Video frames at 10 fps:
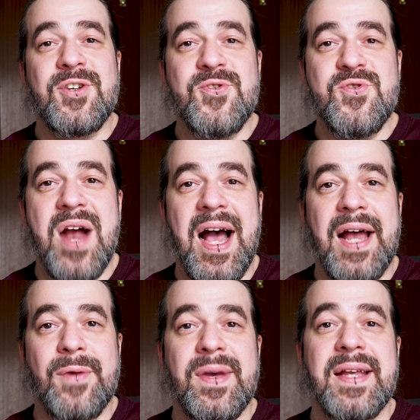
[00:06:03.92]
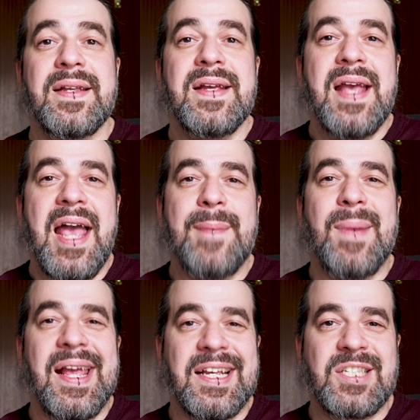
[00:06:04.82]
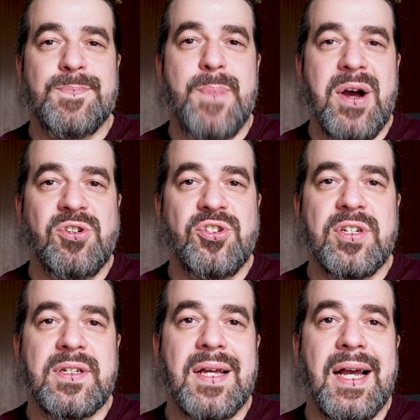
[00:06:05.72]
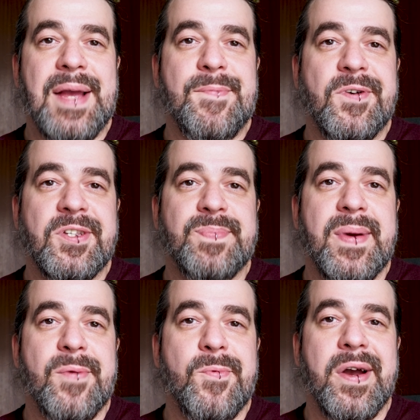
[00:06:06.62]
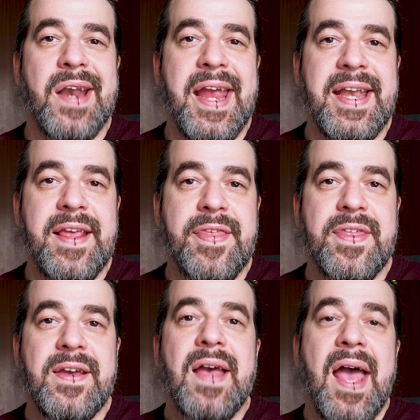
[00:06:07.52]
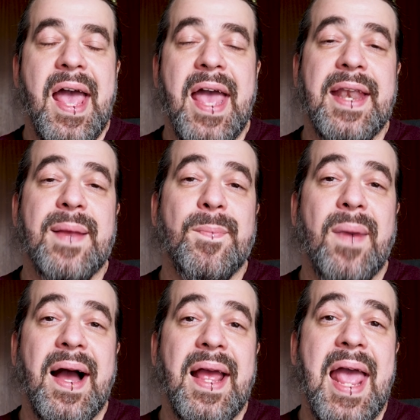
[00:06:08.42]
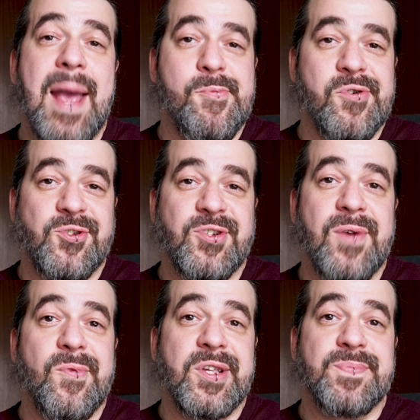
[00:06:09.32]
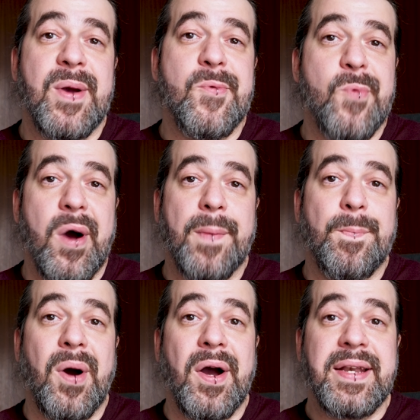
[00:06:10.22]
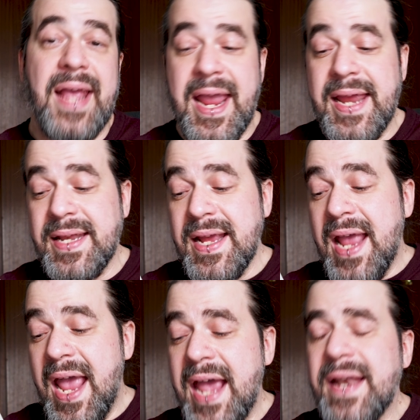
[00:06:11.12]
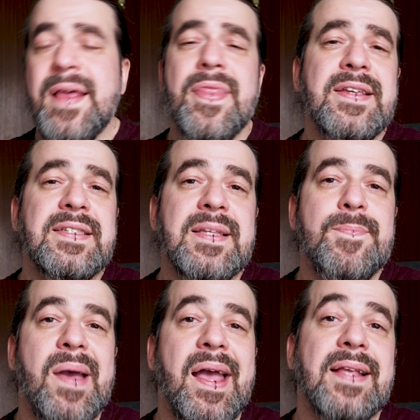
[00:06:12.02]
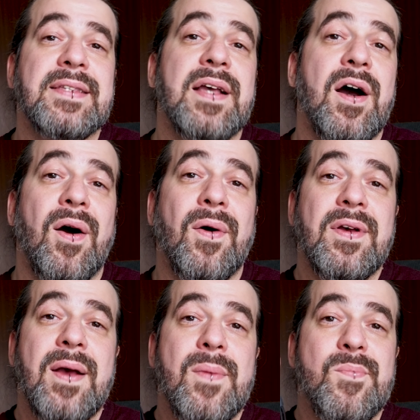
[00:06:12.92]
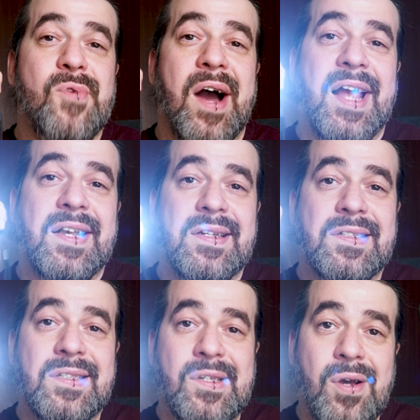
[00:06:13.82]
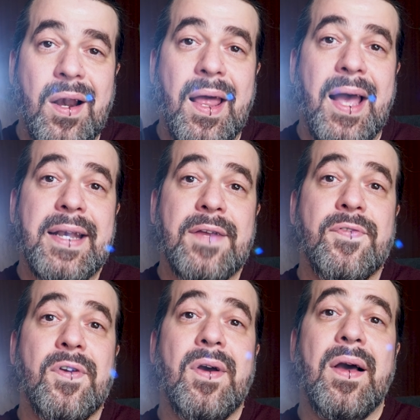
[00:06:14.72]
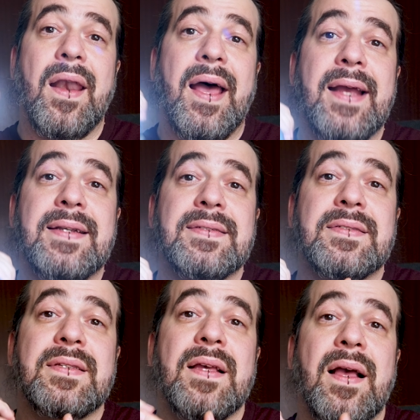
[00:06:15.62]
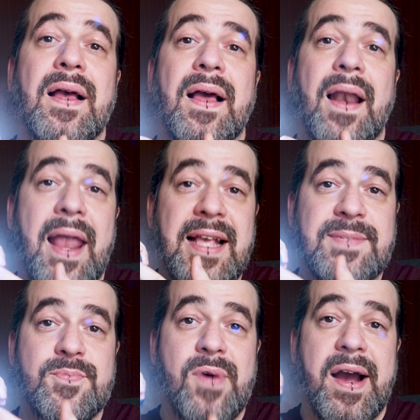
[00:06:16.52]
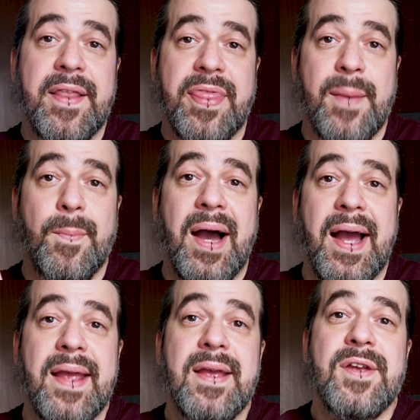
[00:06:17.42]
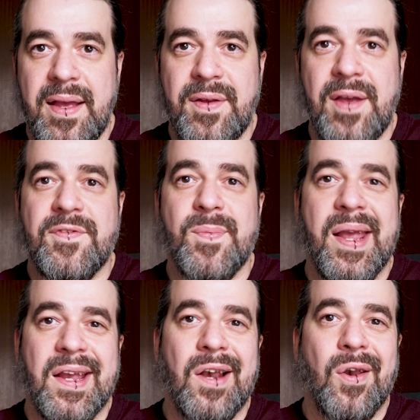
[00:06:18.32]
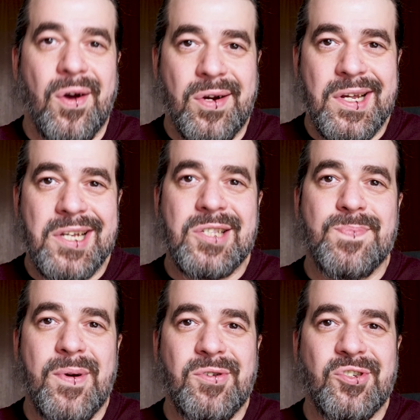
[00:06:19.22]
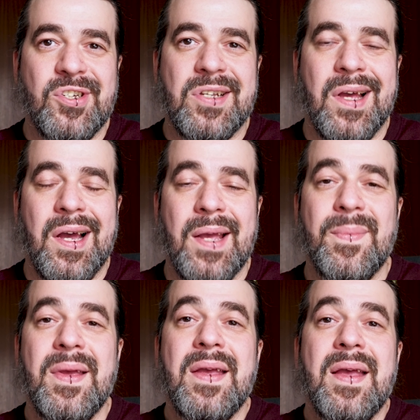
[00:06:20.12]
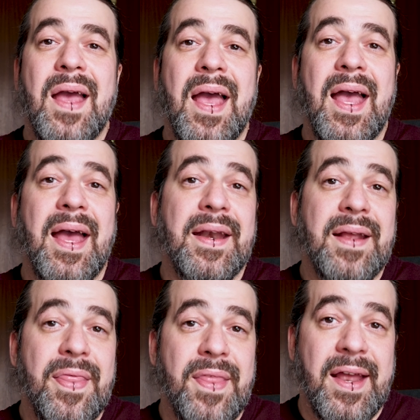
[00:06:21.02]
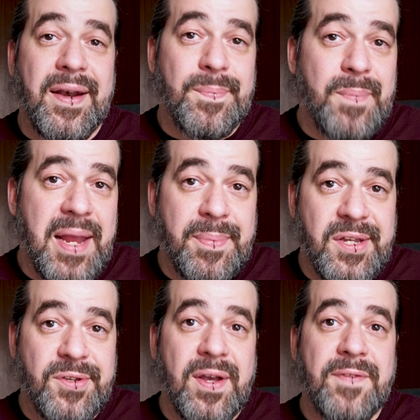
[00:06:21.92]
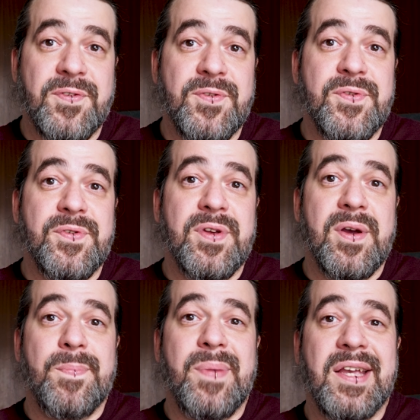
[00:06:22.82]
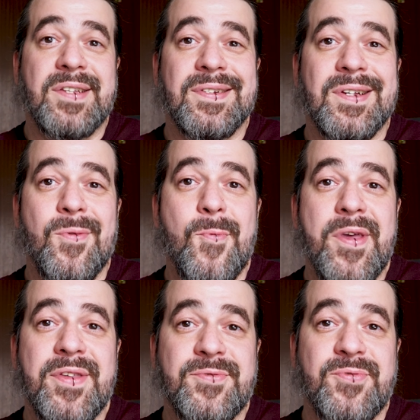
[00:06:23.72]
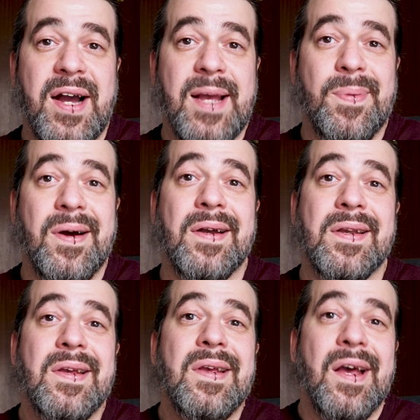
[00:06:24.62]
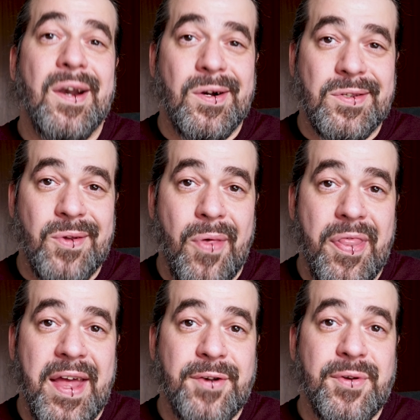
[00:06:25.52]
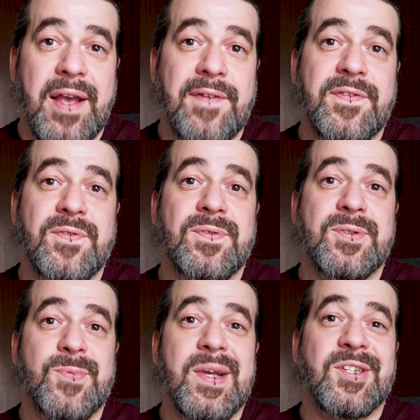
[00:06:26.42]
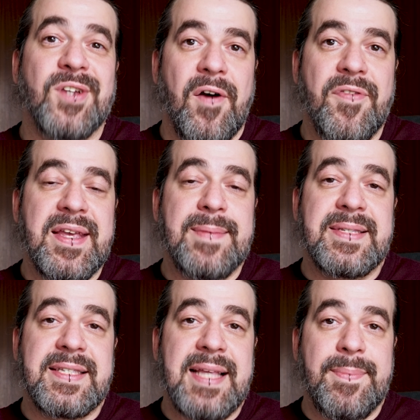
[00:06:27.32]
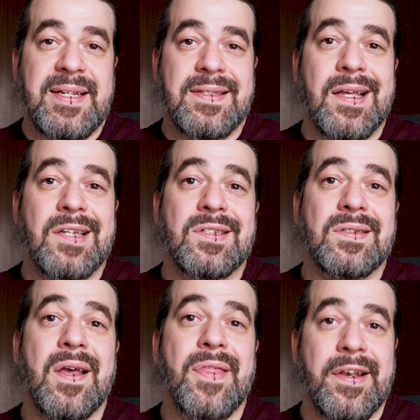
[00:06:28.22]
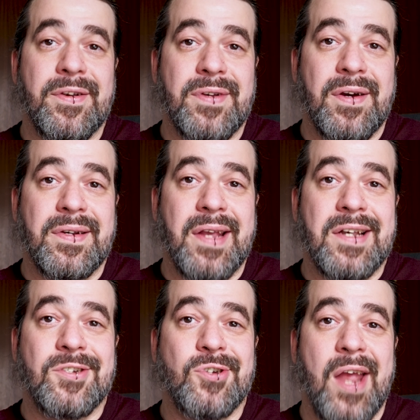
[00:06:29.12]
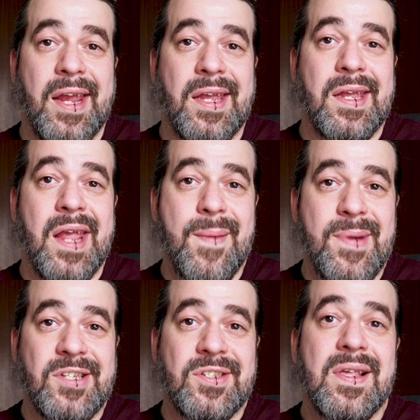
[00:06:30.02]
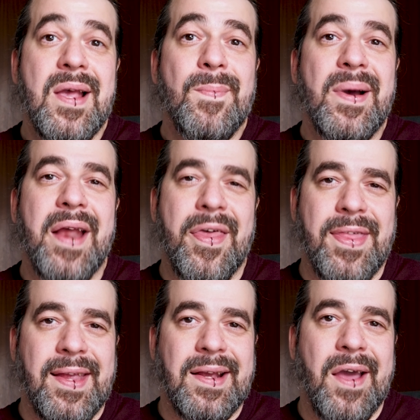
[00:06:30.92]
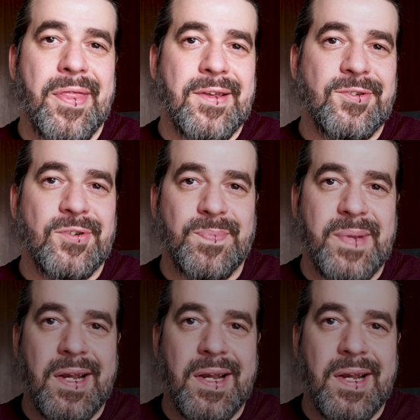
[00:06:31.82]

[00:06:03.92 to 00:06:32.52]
200 and my exposure time was by 1/80th and my aperture was by 1.8, and this depends how bright is your light. If your light is less bright than mine, you have to make a longer exposure time, and then maybe you have to do your pictures with a tripod, and also then you have to switch off the image stabilization that you don't get shaky images. But I think this should be